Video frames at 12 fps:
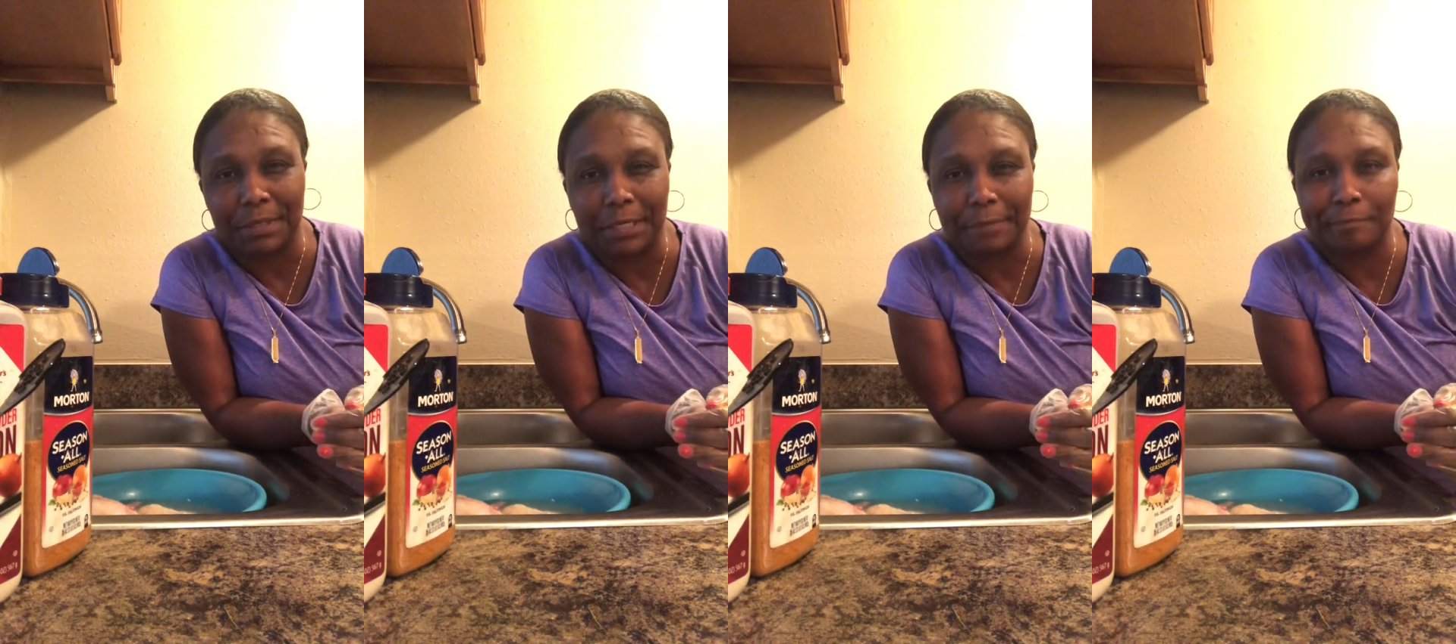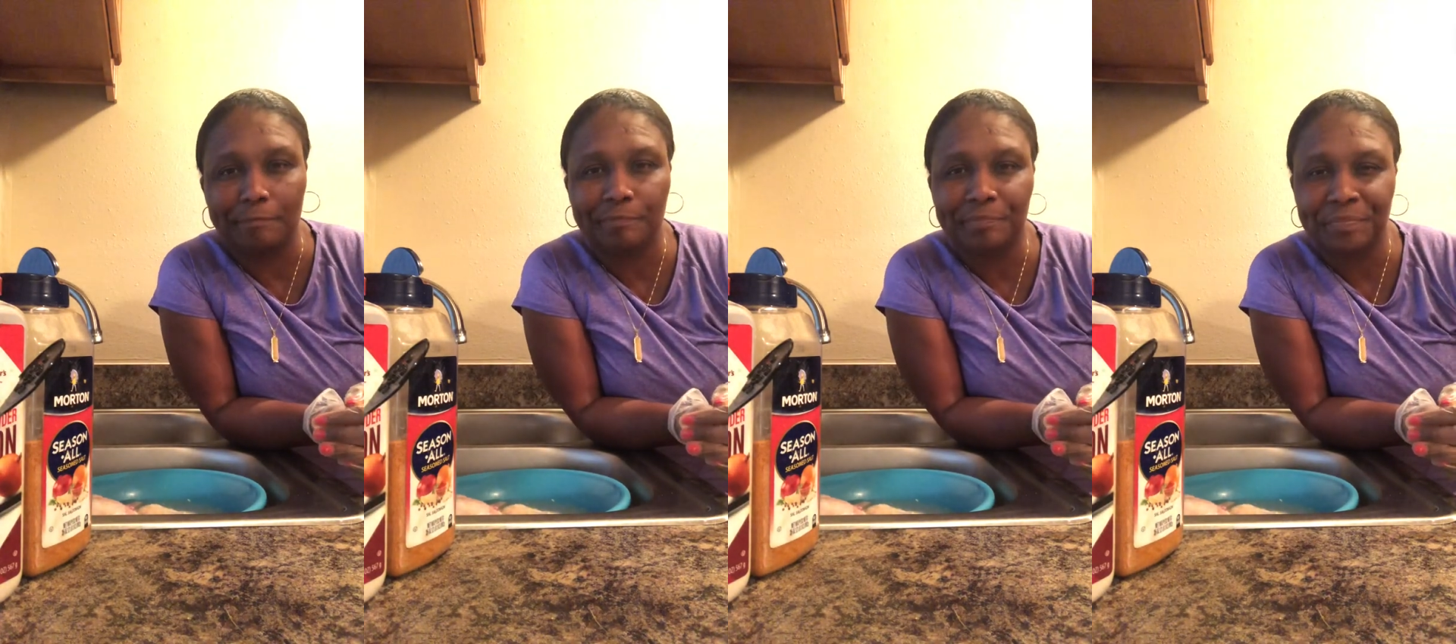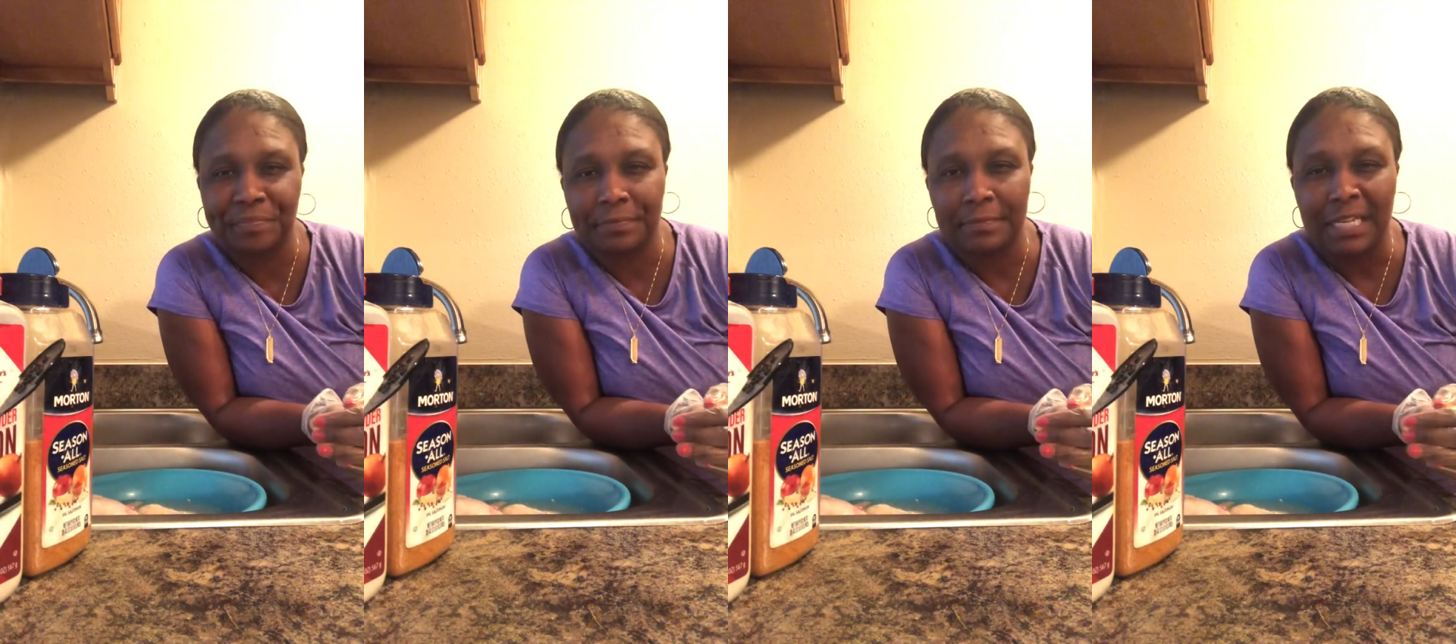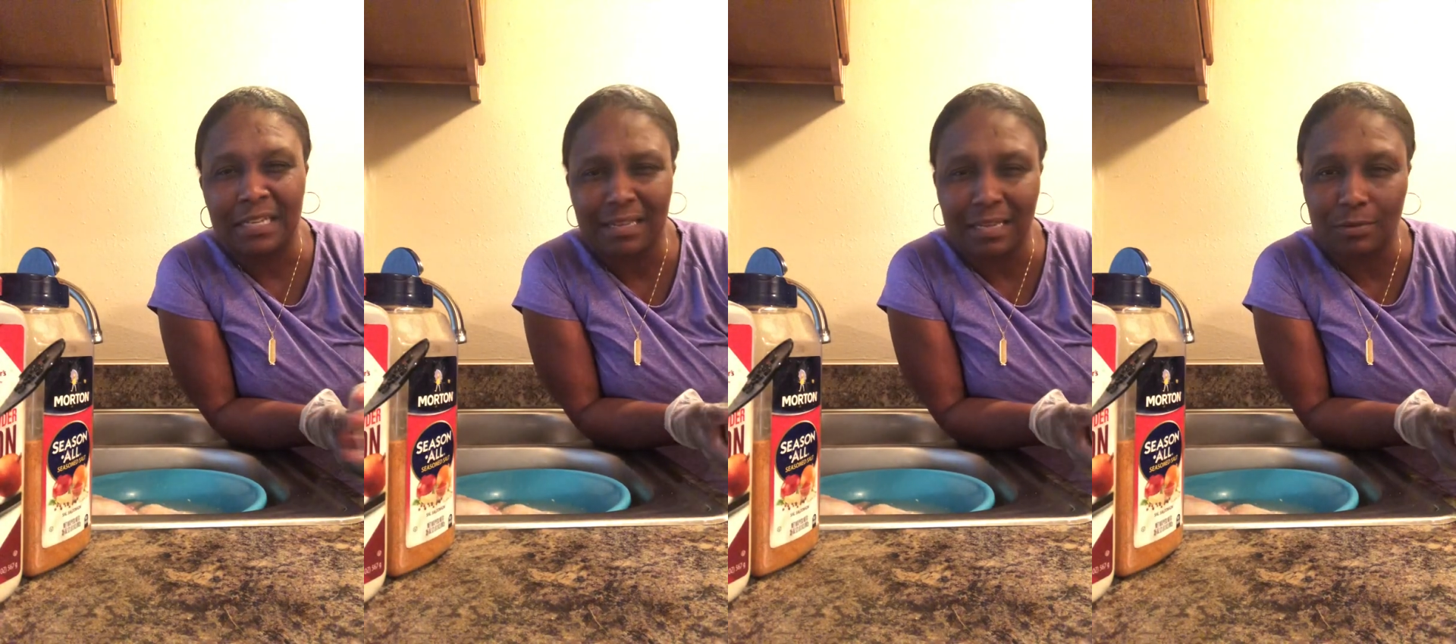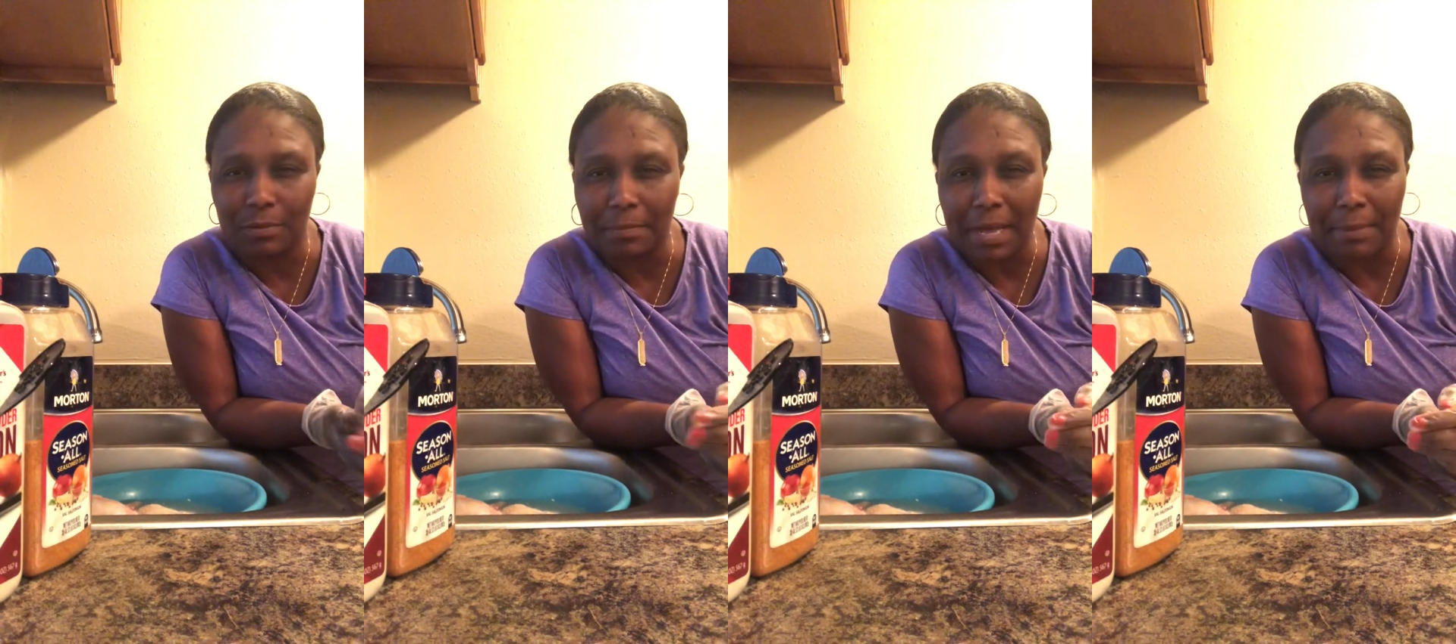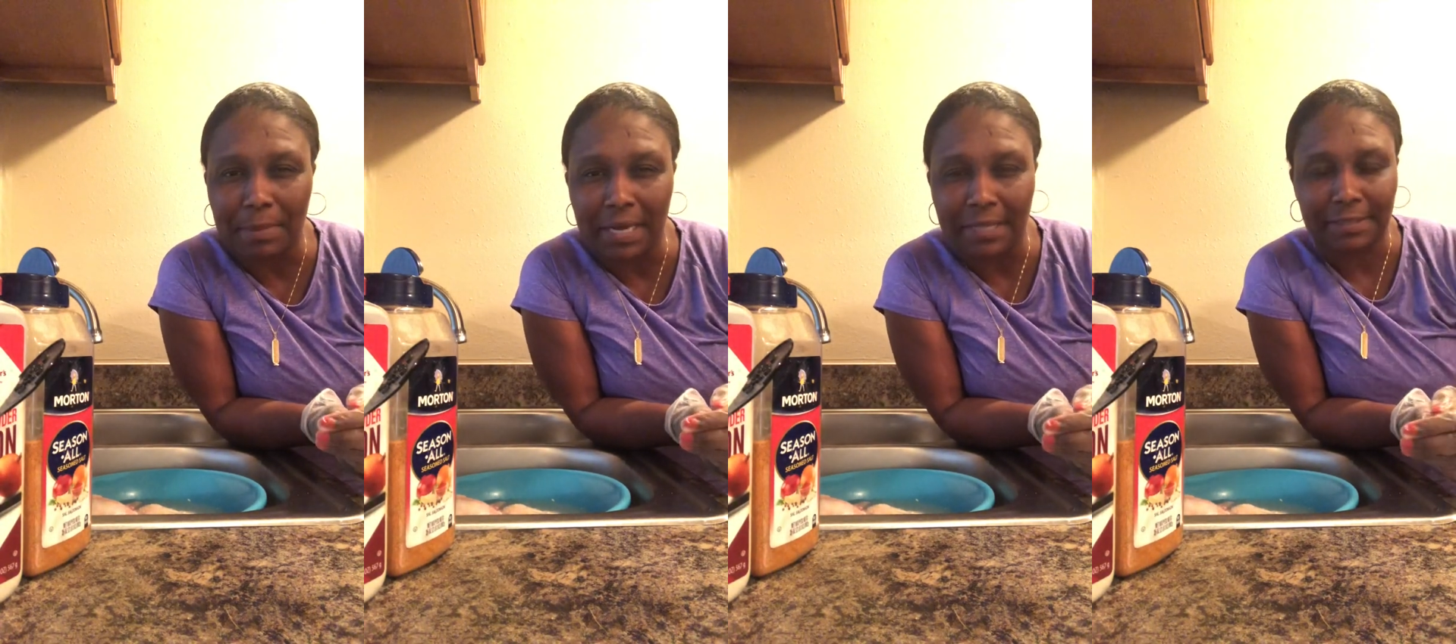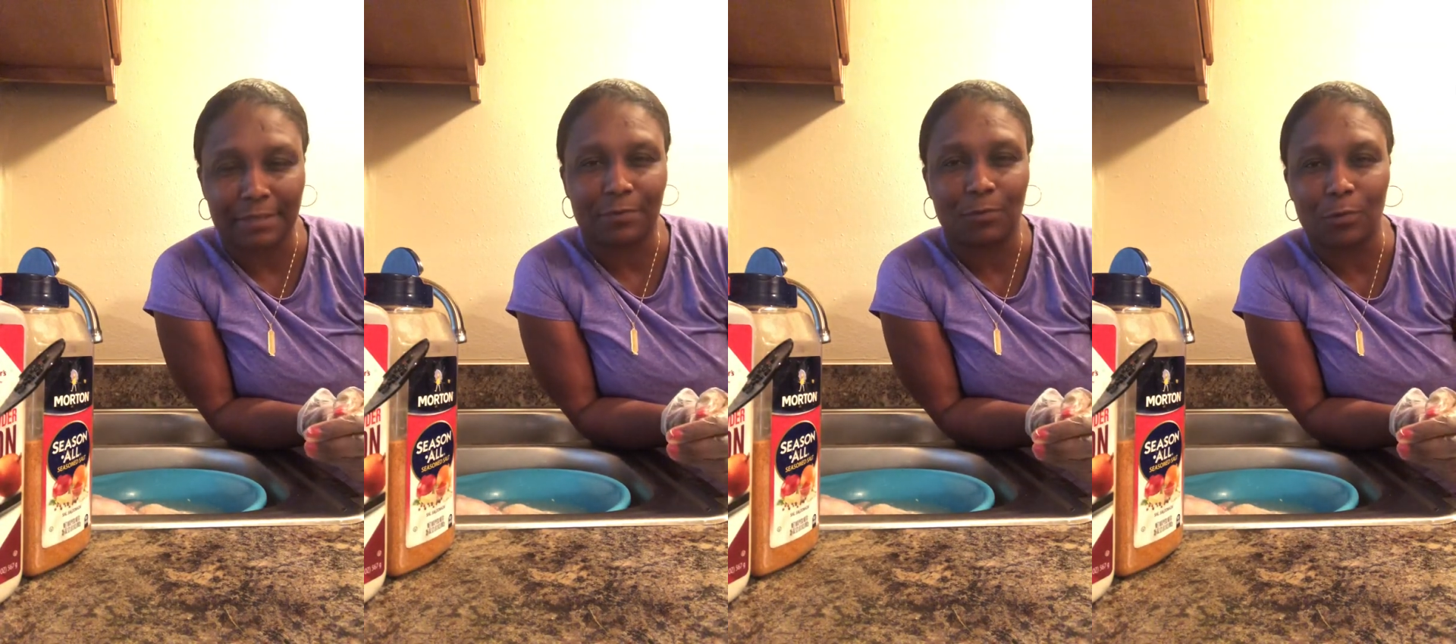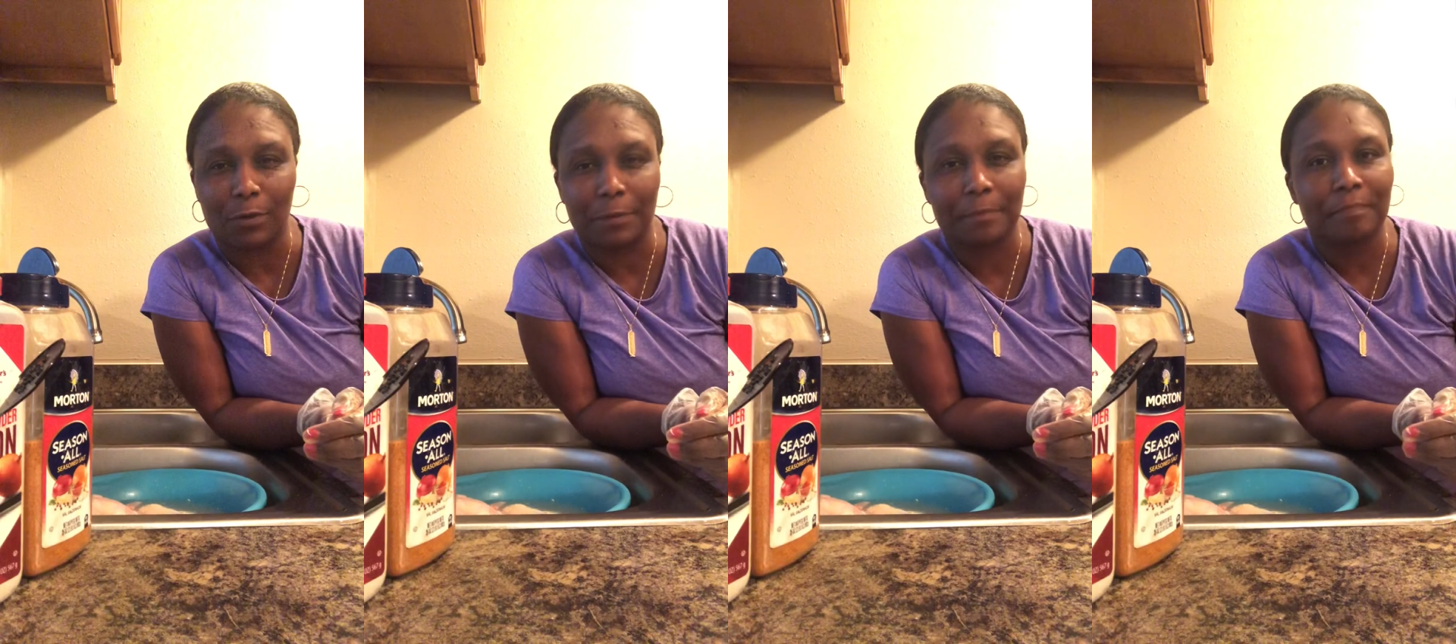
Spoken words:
but that's what Popeyes is for.